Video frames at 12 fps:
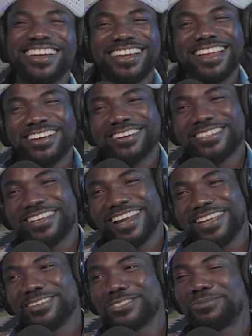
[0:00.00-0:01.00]
That was when
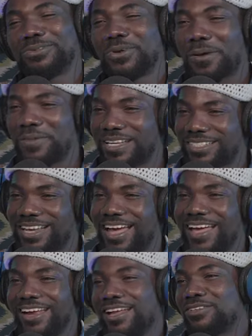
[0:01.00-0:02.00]
I used to be Kwabena Shai.
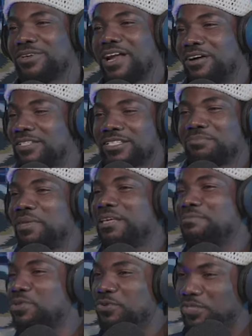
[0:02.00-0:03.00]
That's when I would just
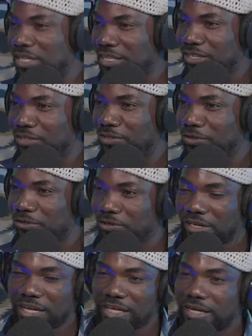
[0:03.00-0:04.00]
make music, you know.
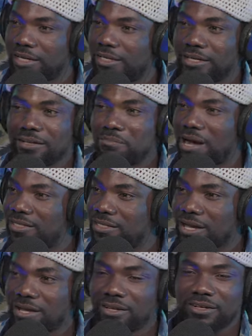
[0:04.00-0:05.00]
Yeah. Like, and it didn't
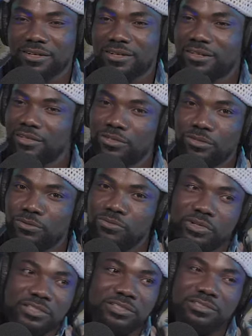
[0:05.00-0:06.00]
matter, you know,
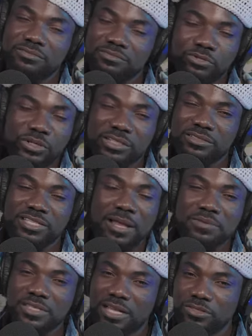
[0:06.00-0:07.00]
what the
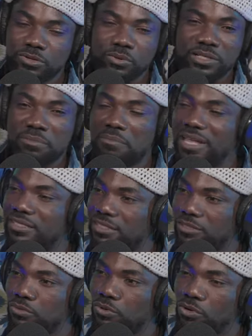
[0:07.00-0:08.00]
substance or what the
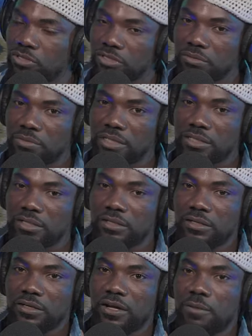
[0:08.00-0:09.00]
message was. But
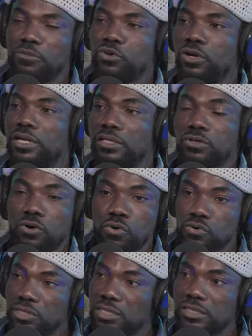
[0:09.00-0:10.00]
I'm knowing that,
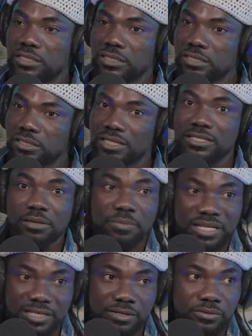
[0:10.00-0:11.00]
oh, this is a
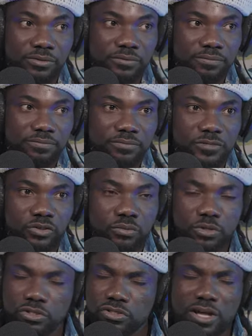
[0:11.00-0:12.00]
big deal, you know,
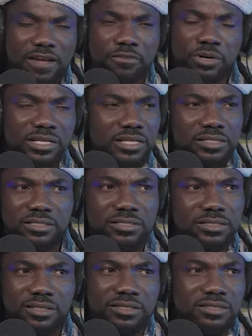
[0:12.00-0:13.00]
because not everybody
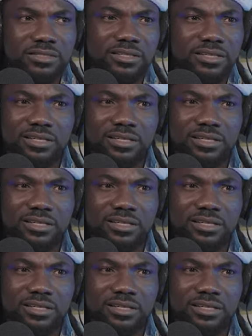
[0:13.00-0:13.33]
is